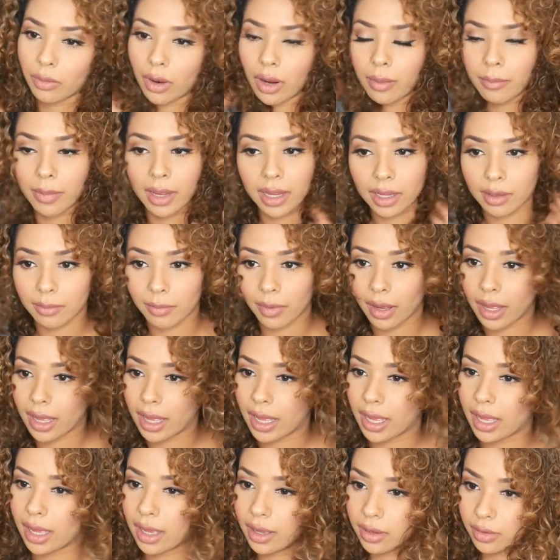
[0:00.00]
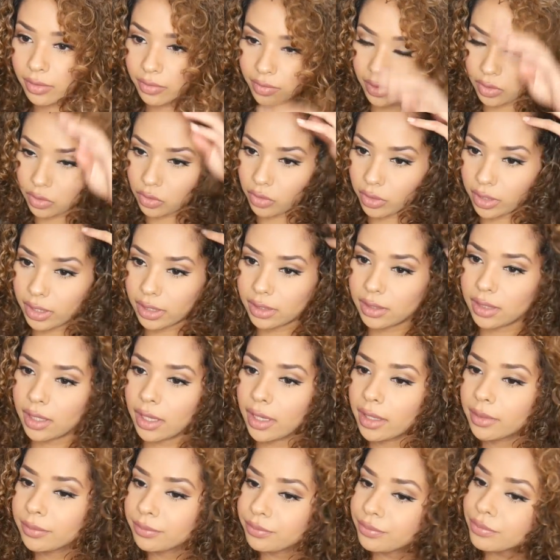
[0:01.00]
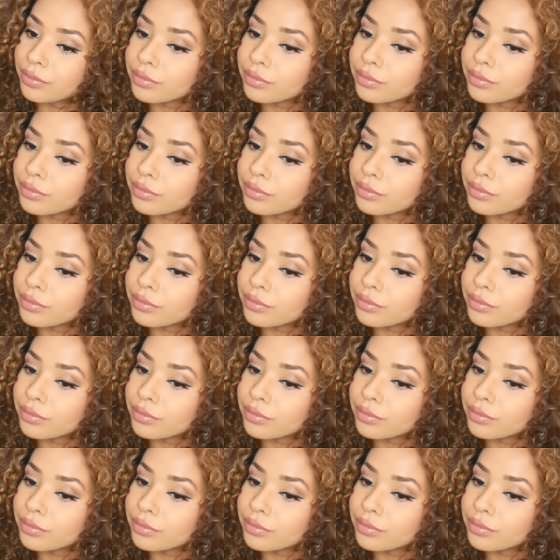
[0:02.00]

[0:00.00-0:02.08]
won't make my hair feel greasy.